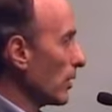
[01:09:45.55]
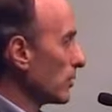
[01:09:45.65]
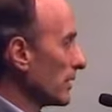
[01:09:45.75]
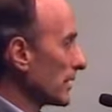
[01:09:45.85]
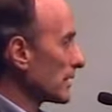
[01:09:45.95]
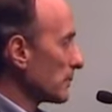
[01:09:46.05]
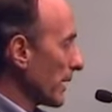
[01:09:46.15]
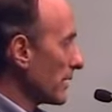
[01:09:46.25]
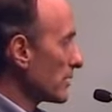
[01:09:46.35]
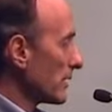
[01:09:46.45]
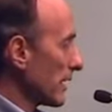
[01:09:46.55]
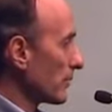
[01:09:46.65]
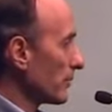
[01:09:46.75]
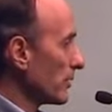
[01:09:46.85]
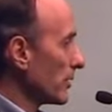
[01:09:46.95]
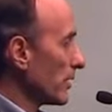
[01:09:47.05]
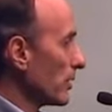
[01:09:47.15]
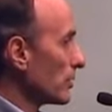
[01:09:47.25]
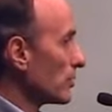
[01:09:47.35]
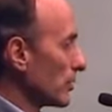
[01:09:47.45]
go to the expense and
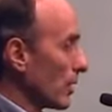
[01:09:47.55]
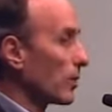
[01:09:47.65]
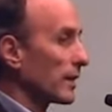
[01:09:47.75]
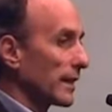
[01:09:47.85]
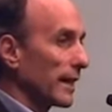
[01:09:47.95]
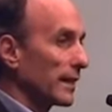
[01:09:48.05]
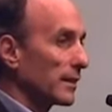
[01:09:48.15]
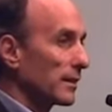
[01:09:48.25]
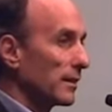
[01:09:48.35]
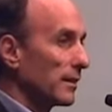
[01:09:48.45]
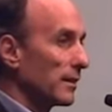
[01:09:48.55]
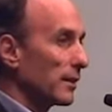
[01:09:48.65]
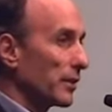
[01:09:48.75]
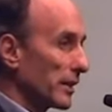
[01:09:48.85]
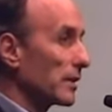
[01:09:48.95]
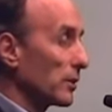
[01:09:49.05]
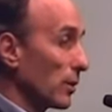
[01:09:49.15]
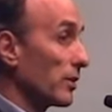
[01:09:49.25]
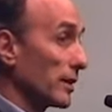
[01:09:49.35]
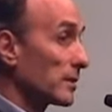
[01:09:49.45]
effort to grow organic, they're going to
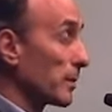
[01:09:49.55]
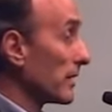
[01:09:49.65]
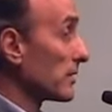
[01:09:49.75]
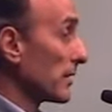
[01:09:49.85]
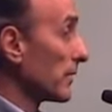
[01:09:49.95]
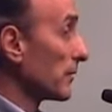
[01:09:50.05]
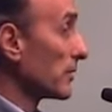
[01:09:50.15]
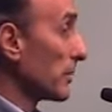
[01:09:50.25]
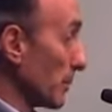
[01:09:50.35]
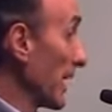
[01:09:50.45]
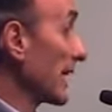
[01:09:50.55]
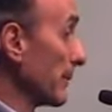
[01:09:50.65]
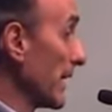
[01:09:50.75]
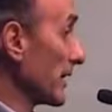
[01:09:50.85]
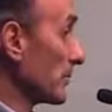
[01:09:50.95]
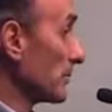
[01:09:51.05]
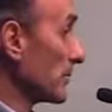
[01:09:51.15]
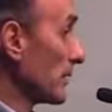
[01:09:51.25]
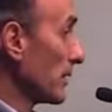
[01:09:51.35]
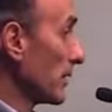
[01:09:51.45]
go to the expense and effort to brag about it.
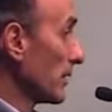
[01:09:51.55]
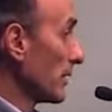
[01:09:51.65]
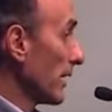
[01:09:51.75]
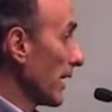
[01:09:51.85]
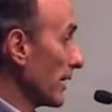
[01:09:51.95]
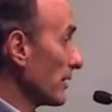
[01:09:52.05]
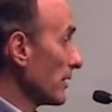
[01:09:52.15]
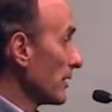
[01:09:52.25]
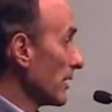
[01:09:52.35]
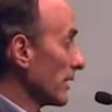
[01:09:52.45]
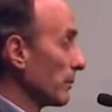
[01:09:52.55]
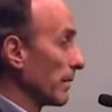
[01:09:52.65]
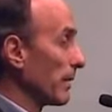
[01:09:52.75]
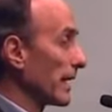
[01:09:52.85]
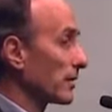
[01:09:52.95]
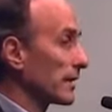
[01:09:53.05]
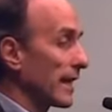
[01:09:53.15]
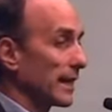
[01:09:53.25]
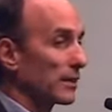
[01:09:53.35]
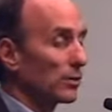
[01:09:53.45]
And by buying
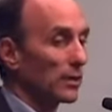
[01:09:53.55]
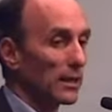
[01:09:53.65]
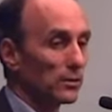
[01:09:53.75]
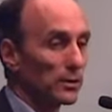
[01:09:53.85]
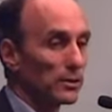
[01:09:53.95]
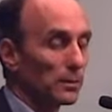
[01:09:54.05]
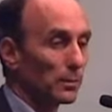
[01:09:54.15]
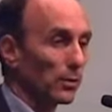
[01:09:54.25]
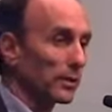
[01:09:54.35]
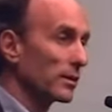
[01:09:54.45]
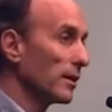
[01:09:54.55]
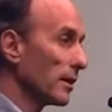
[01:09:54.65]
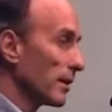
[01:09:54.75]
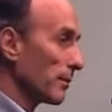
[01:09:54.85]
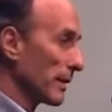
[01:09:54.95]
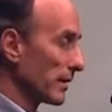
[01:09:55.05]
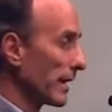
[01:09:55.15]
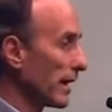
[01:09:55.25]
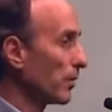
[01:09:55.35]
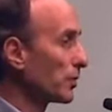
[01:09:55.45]
organic, you not only support better
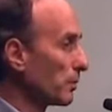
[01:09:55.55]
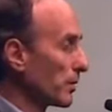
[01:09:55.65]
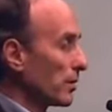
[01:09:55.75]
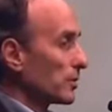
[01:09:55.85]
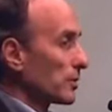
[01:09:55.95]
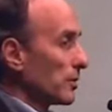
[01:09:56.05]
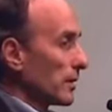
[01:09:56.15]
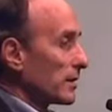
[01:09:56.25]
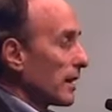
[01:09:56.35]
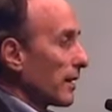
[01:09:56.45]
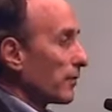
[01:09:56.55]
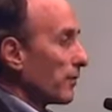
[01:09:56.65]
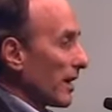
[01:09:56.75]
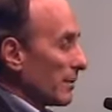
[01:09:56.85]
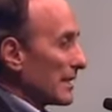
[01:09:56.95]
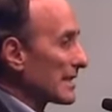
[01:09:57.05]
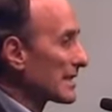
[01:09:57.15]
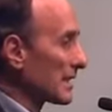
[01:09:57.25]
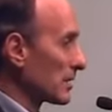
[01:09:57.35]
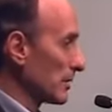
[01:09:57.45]
health, but also an entire farming
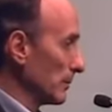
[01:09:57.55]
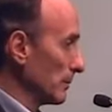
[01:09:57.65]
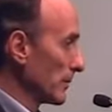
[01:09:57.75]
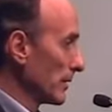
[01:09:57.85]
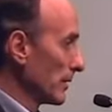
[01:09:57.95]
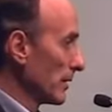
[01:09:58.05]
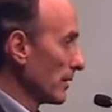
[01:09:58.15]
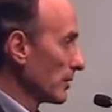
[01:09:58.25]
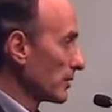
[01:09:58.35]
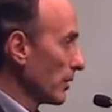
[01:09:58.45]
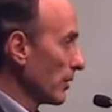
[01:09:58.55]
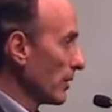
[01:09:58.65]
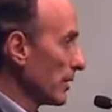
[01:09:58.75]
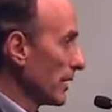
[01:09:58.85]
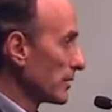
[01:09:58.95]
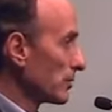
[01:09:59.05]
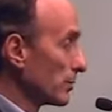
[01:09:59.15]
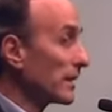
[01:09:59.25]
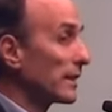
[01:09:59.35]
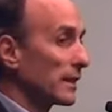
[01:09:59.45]
system. So it's
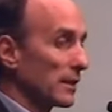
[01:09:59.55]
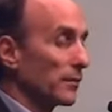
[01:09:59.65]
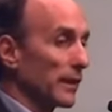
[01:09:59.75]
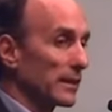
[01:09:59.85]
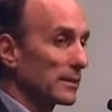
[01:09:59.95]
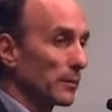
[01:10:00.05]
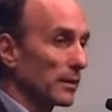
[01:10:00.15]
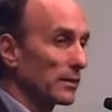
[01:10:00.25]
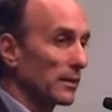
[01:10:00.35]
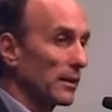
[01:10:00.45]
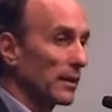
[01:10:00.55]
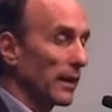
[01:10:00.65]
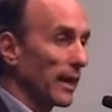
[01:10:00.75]
really an investment.